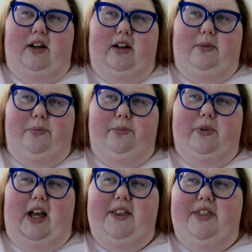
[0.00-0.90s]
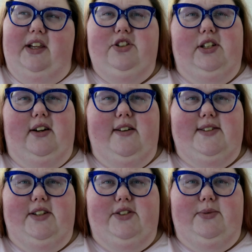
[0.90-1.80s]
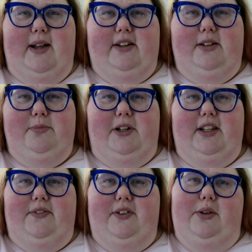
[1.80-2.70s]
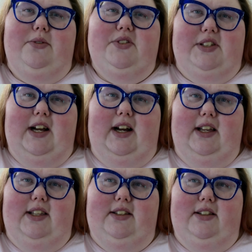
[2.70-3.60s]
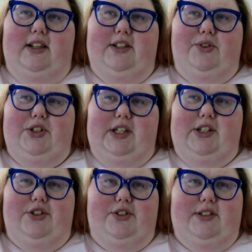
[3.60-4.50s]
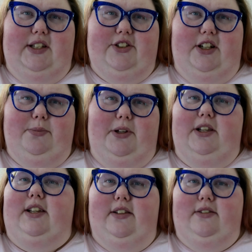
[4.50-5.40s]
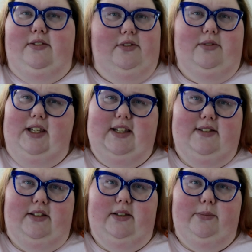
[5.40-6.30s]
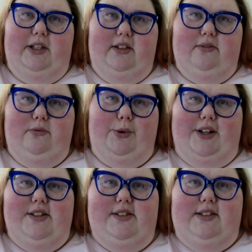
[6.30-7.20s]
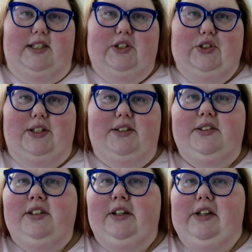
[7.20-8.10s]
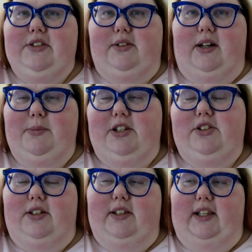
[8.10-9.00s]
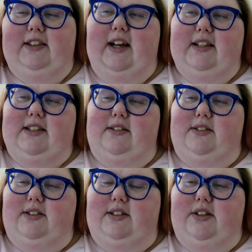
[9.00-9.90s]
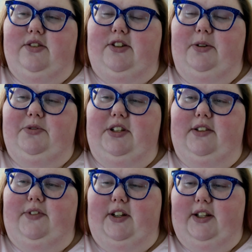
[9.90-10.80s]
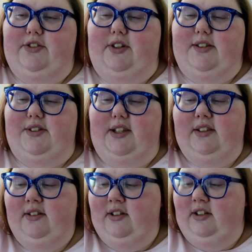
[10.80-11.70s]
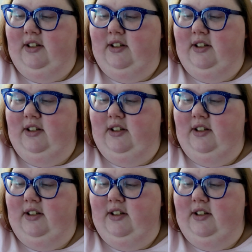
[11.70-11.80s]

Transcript: I think she calls it a sweater, but if you use cotton and you change your stitch up, it can easily be worn as a t-shirt. So I'll make sure to link that down in the description if you're interested.